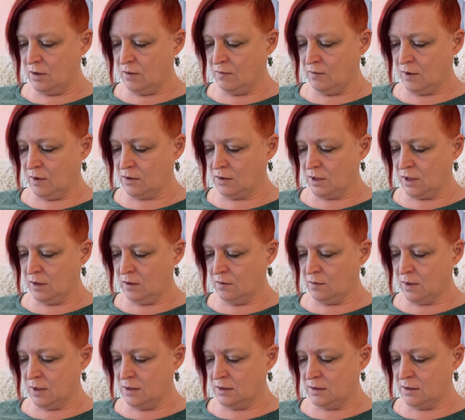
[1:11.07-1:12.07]
Voltaire
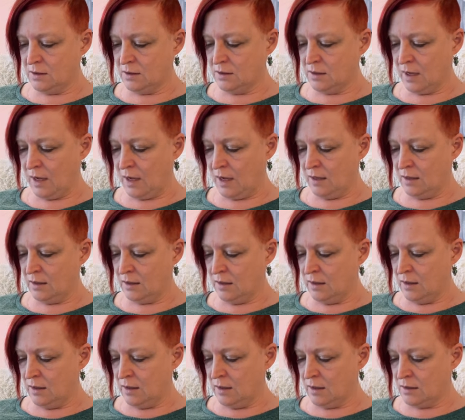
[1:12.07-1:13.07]
raised his hat
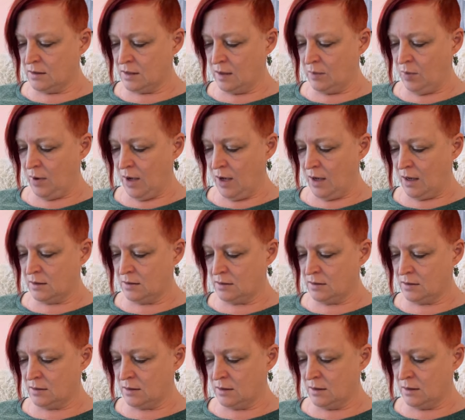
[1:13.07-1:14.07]
as they passed.